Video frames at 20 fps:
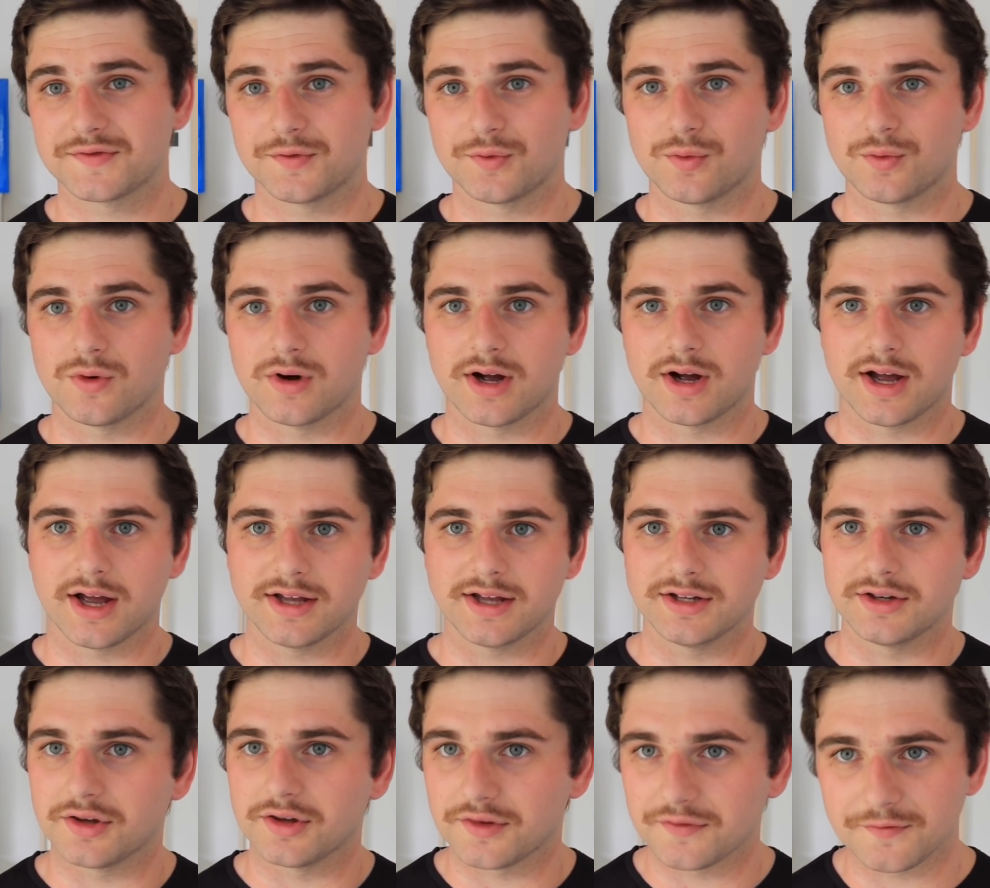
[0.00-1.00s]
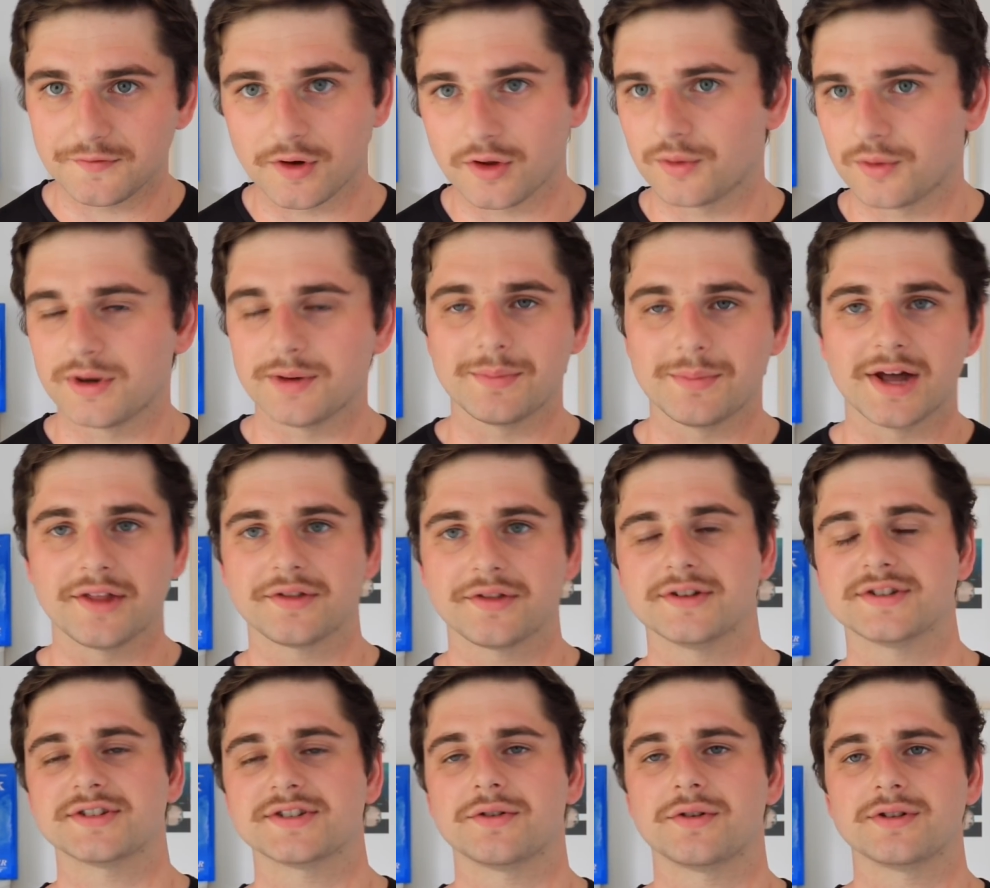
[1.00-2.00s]
for the following
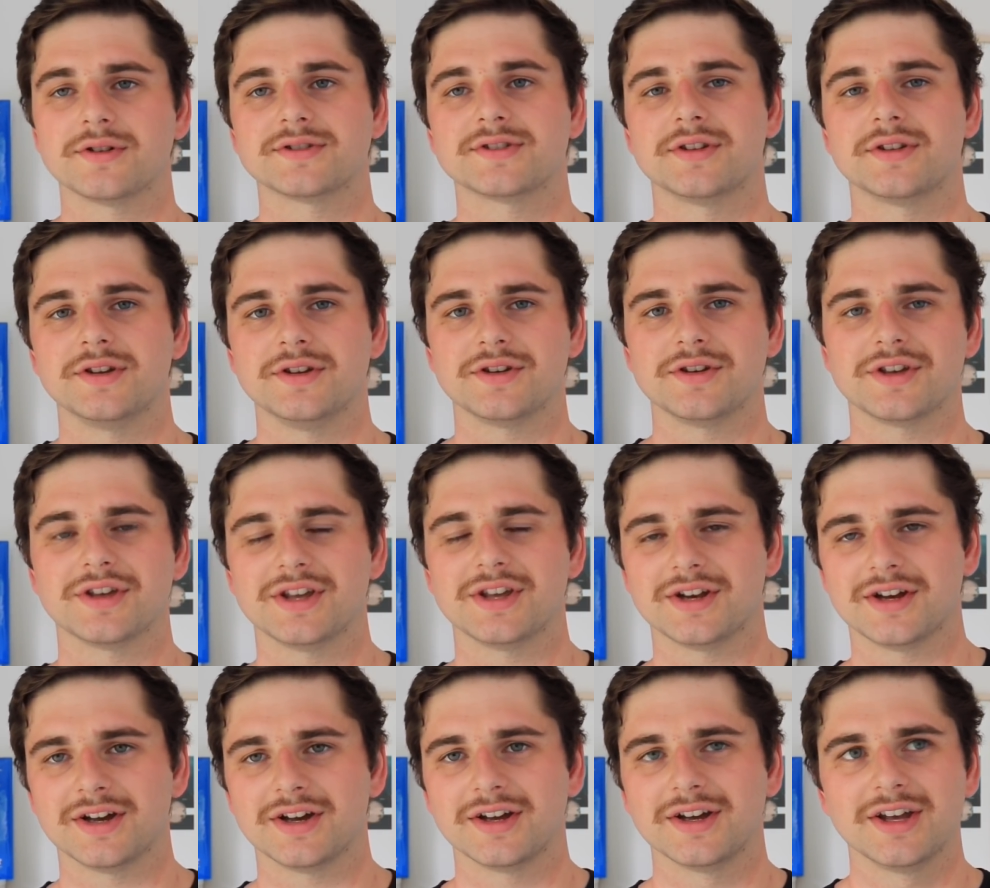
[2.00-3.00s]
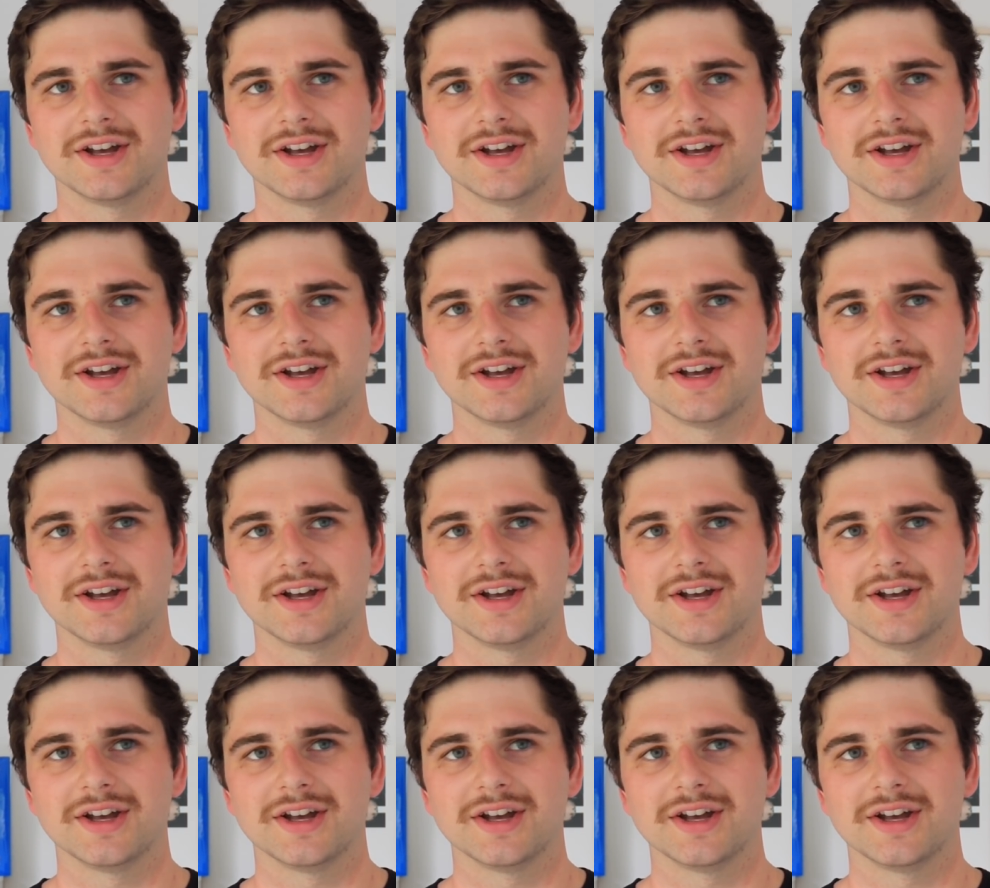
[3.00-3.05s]
month and so on, so that you can get